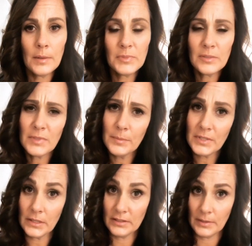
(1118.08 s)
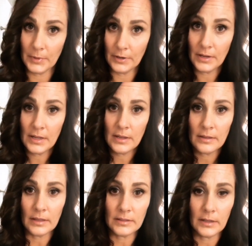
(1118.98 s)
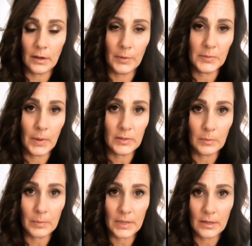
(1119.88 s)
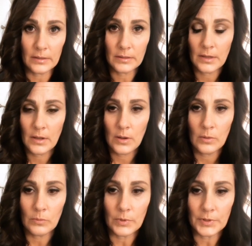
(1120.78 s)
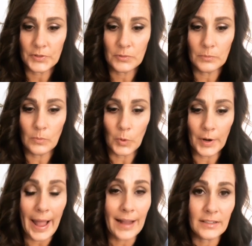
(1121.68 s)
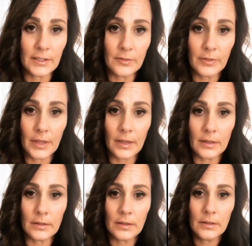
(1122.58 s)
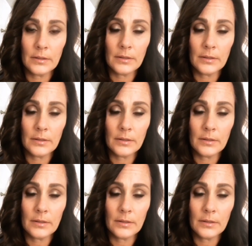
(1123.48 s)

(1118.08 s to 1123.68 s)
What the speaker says: Sometimes in the summer, that's not always possible because we're more active and